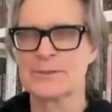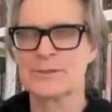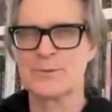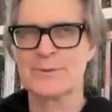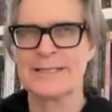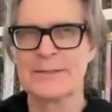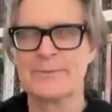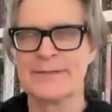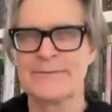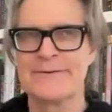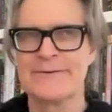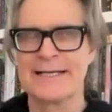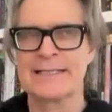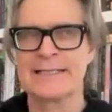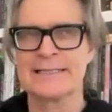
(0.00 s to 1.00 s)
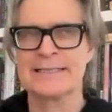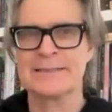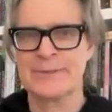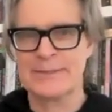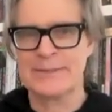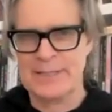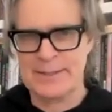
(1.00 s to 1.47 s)
so we finally
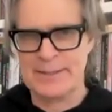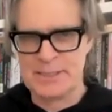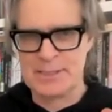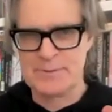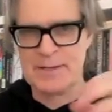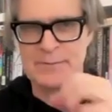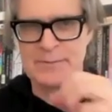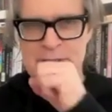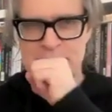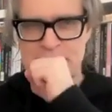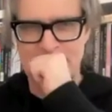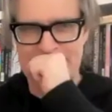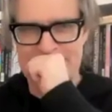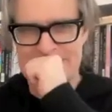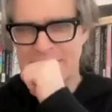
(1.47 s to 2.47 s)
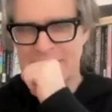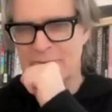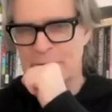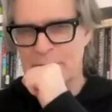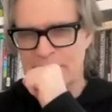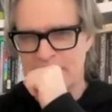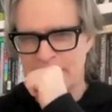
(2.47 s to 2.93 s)
did, we had just published the Unique
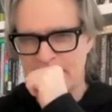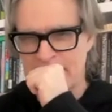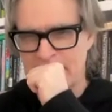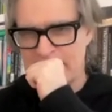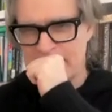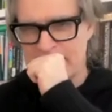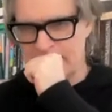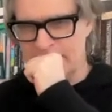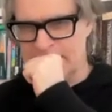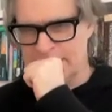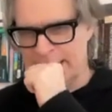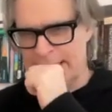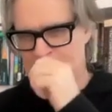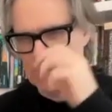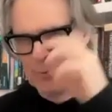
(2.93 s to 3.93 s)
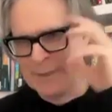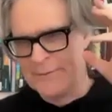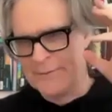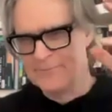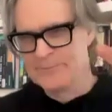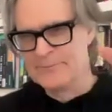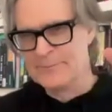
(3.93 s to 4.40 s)
Self book, and
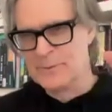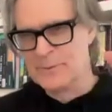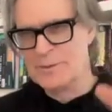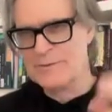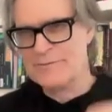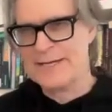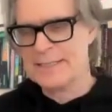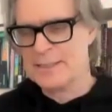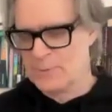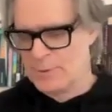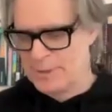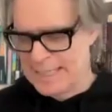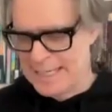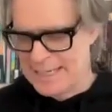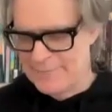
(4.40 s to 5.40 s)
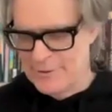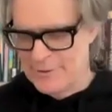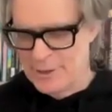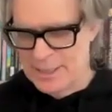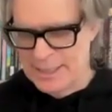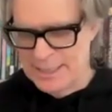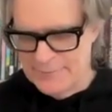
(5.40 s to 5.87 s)
we finally were going to have
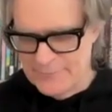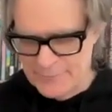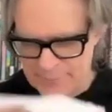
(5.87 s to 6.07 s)
our kind